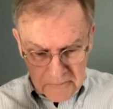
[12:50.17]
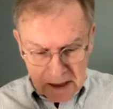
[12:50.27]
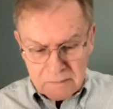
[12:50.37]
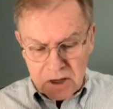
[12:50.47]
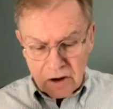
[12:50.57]

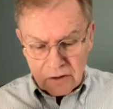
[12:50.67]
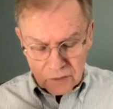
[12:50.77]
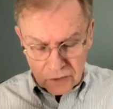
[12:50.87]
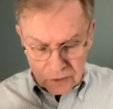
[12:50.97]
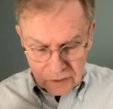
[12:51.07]
Let me go
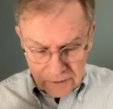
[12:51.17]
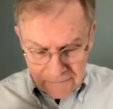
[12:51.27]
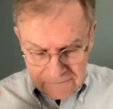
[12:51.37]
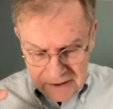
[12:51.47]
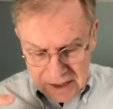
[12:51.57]
further.
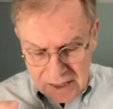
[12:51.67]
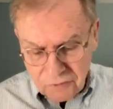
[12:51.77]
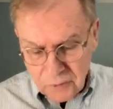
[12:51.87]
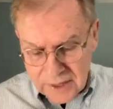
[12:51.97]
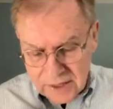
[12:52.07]

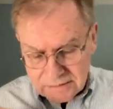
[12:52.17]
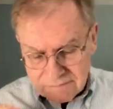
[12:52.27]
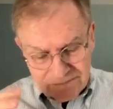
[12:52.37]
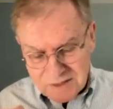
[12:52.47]
If we can